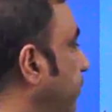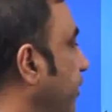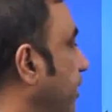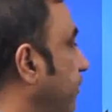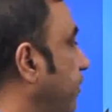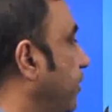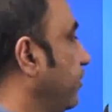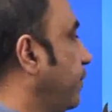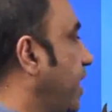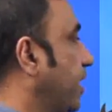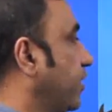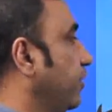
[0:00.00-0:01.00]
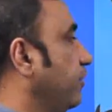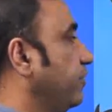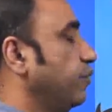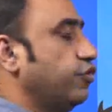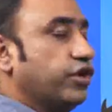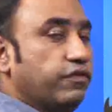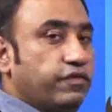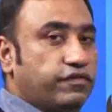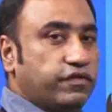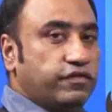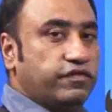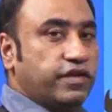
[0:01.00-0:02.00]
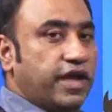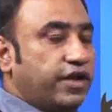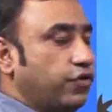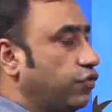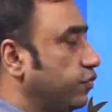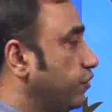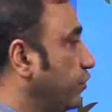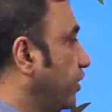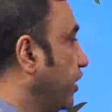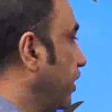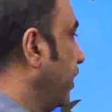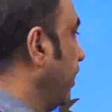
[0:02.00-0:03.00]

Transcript: behaviors, patterns, motivations, and goals. So, they